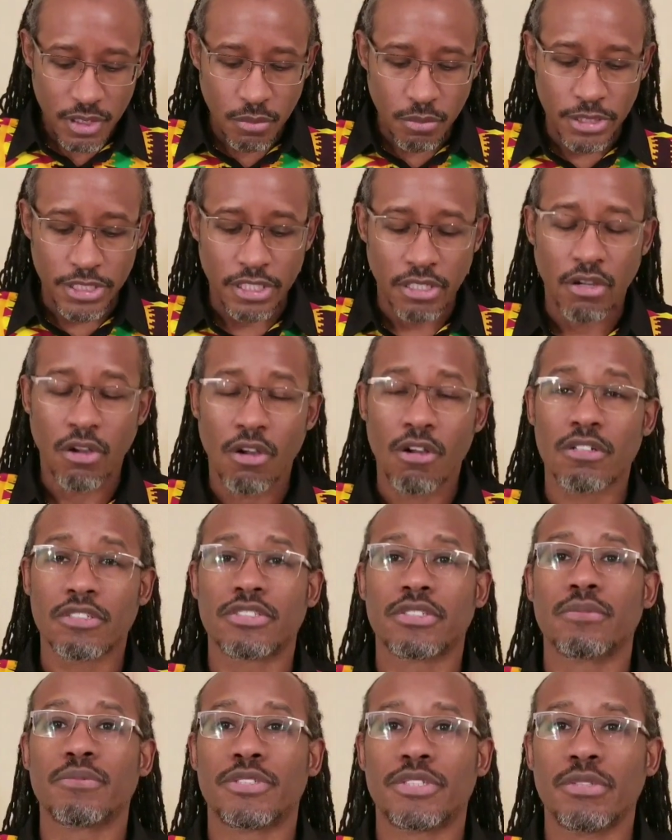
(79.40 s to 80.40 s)
But there are
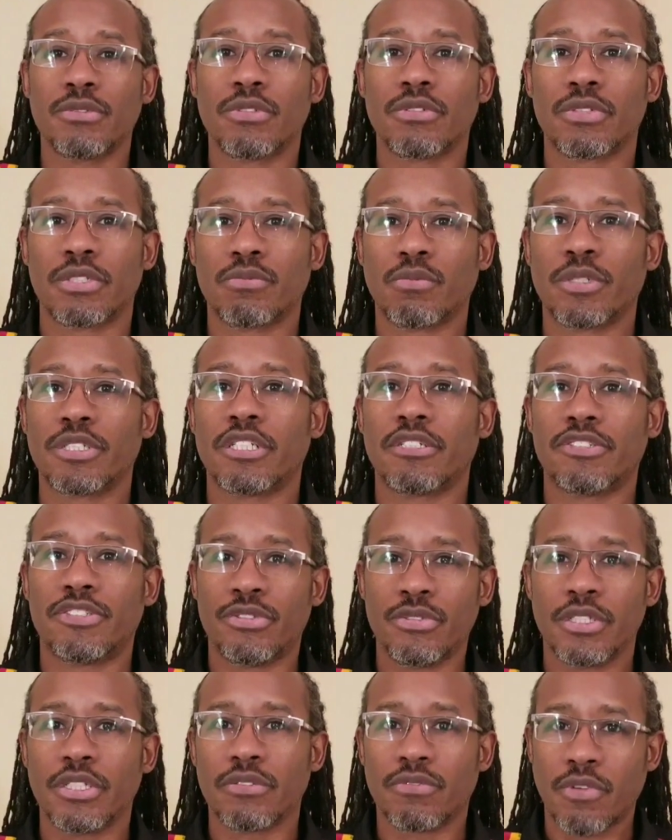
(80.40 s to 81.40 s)
some shooters that when they're
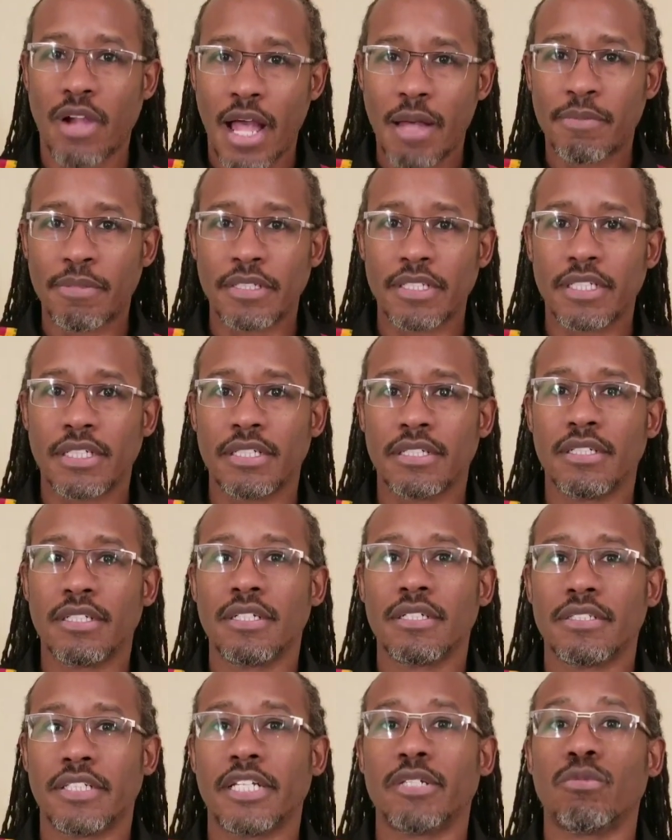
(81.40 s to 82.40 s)
shooting rapidly,
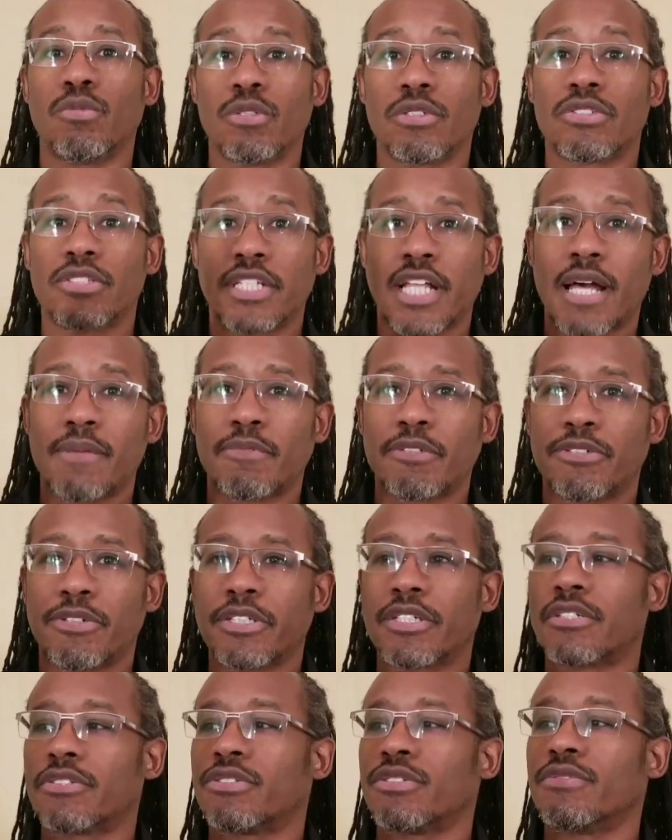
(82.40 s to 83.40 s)
they will slap the
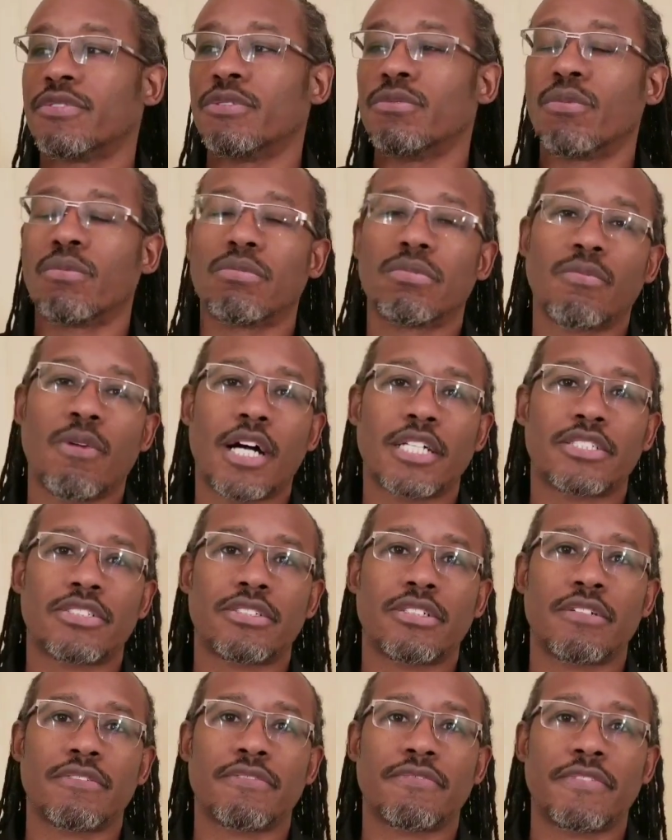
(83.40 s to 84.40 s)
trigger. So if you watch
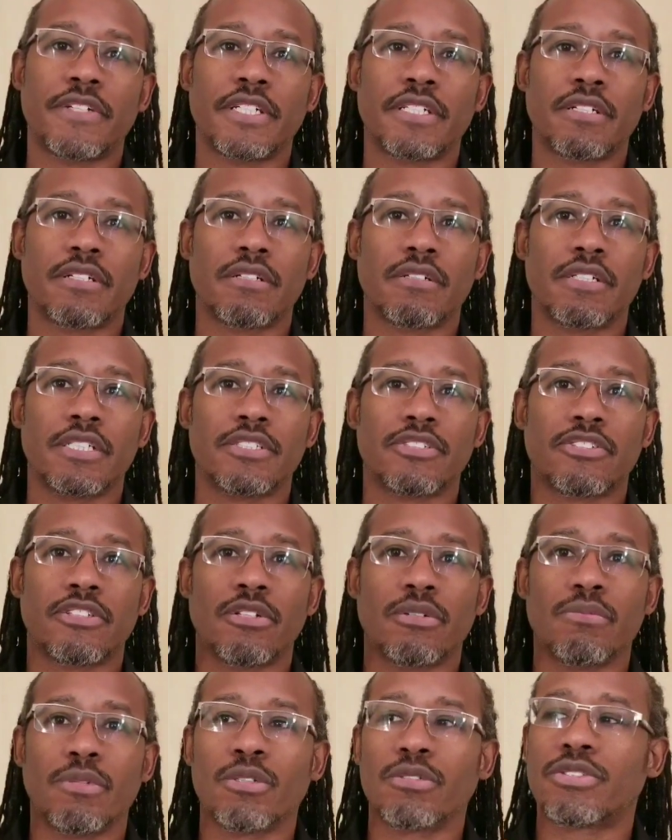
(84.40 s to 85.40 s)
their finger in
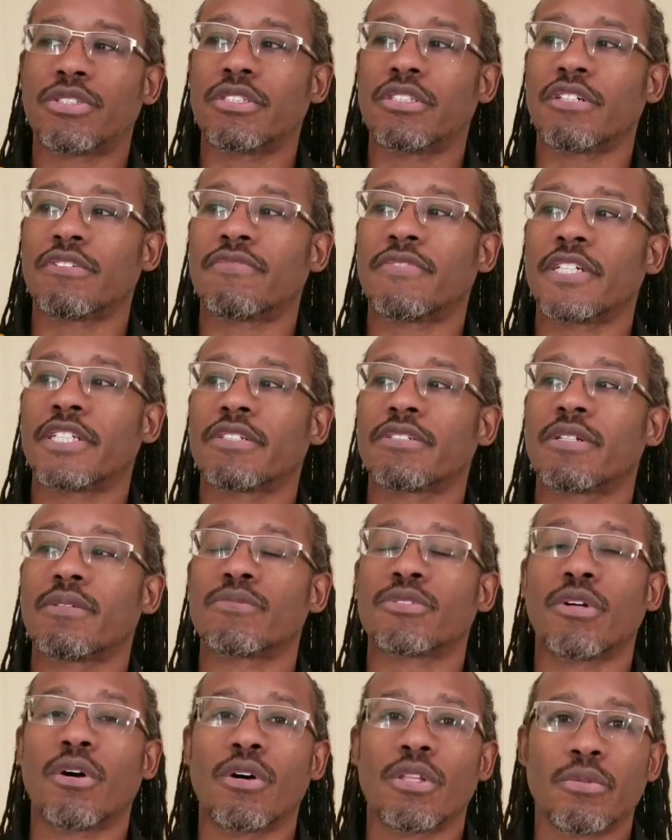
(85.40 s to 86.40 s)
slow motion, their finger
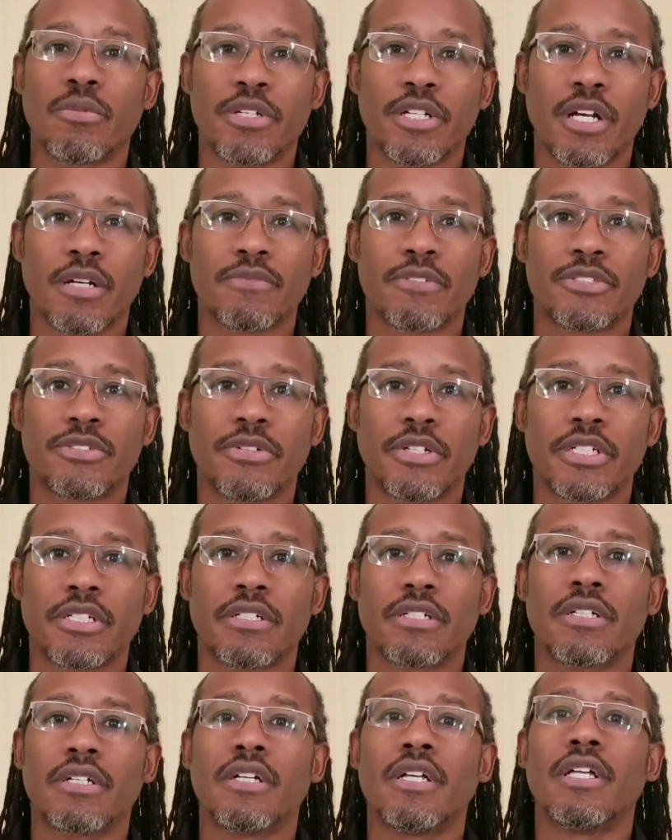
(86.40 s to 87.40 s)
comes all the way off the
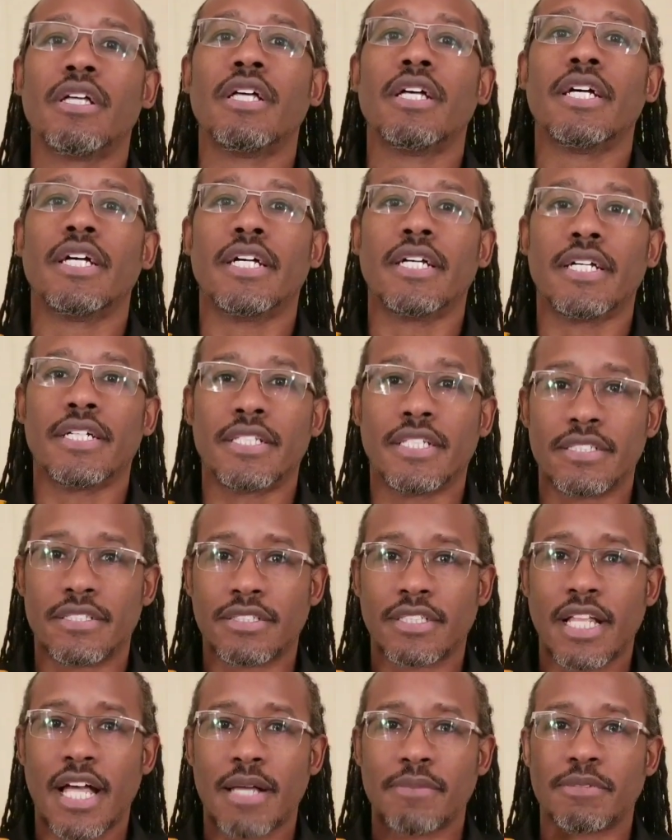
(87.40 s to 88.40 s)
trigger and then
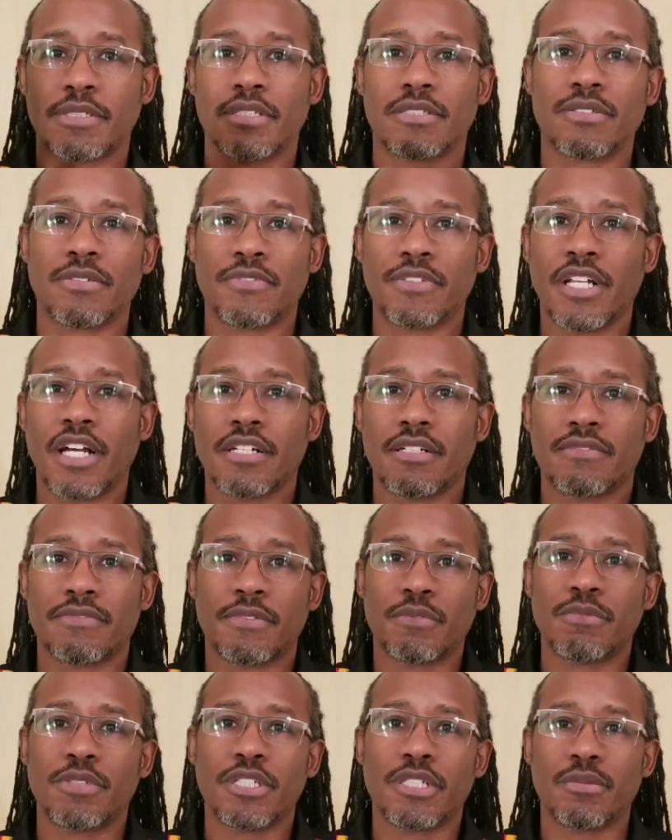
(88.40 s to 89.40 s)
slaps it. So if you're not
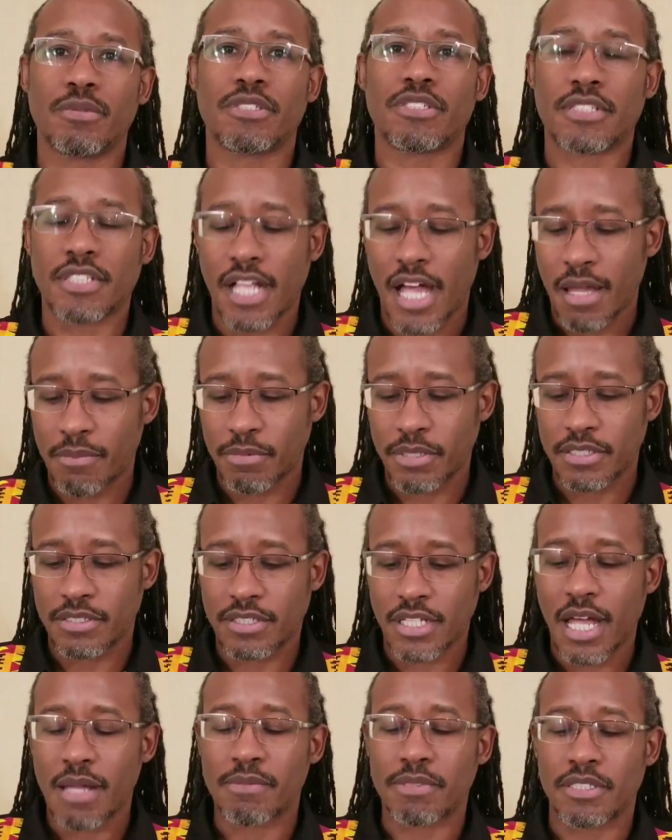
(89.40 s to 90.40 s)
familiar with slapping,
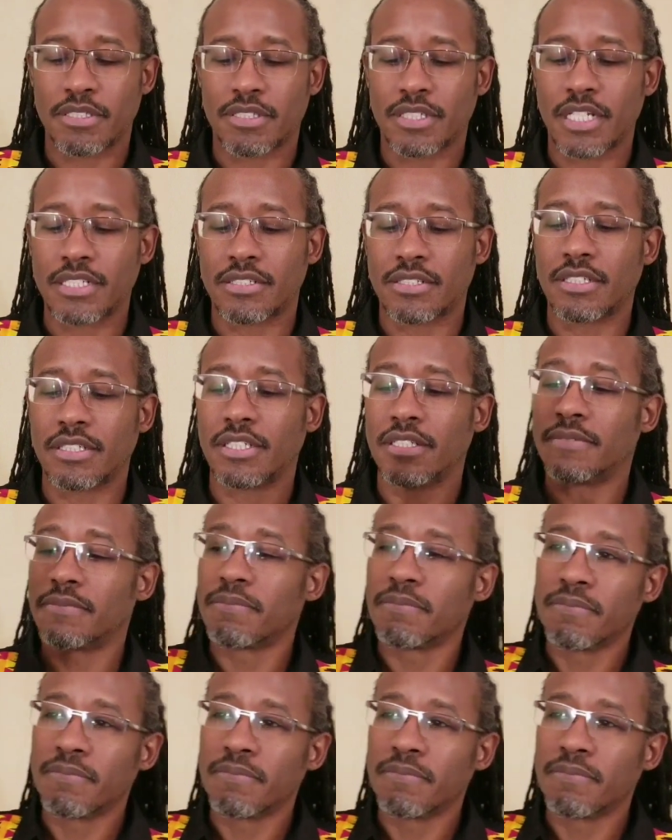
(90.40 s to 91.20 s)
slapping is essentially